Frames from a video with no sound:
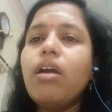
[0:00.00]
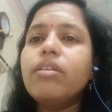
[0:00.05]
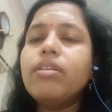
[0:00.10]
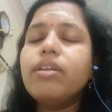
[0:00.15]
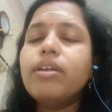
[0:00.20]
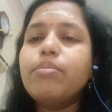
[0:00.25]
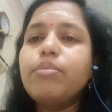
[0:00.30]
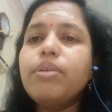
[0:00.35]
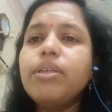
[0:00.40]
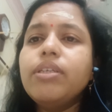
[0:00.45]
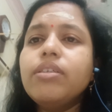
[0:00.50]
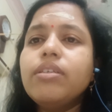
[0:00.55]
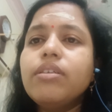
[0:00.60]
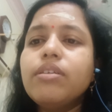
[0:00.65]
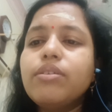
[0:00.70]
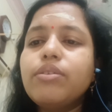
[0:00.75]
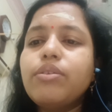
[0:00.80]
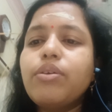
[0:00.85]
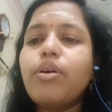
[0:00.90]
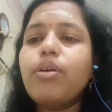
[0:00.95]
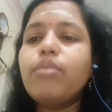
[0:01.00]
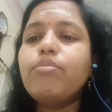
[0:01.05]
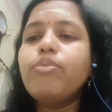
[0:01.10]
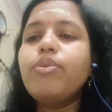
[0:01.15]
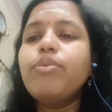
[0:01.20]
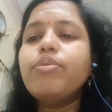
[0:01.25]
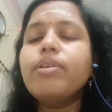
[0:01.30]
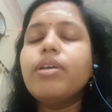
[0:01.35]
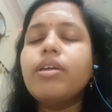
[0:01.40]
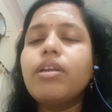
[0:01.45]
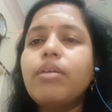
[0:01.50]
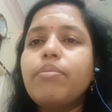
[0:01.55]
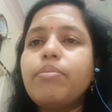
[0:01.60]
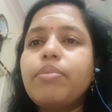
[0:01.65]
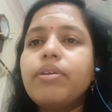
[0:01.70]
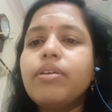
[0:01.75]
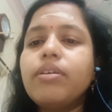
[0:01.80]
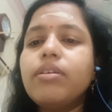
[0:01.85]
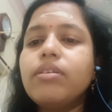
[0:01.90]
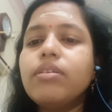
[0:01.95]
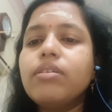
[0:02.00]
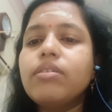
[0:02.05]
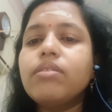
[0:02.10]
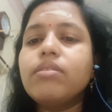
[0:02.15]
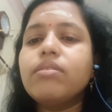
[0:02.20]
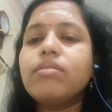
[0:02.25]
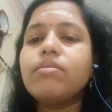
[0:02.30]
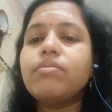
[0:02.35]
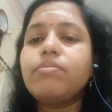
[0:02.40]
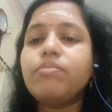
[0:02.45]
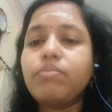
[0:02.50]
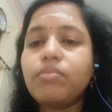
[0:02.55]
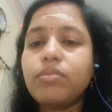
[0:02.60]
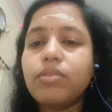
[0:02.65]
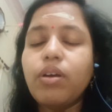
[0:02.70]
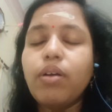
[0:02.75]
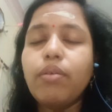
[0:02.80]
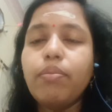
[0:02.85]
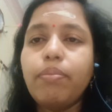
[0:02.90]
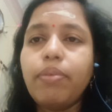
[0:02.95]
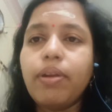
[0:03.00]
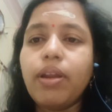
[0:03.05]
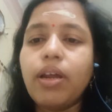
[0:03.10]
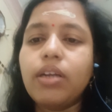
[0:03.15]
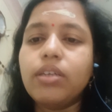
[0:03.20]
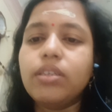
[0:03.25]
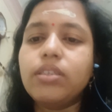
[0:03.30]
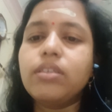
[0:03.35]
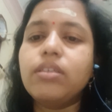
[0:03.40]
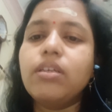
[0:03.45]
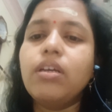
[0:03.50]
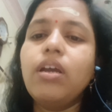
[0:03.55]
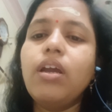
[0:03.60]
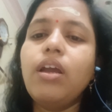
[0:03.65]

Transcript: That means thermotherapy of plants.